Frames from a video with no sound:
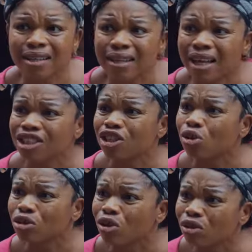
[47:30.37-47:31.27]
said that she
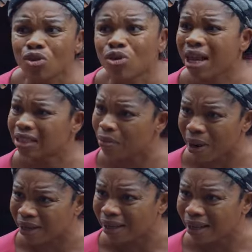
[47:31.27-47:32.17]
does not know that
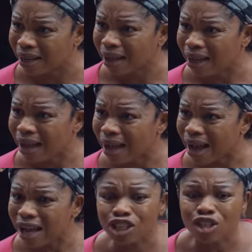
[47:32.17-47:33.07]
man.
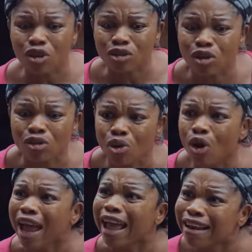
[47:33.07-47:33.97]
And she does not
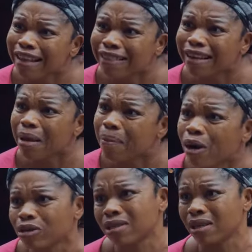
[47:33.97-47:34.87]
know anything
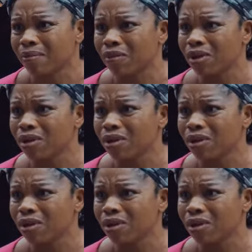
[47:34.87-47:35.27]
about him.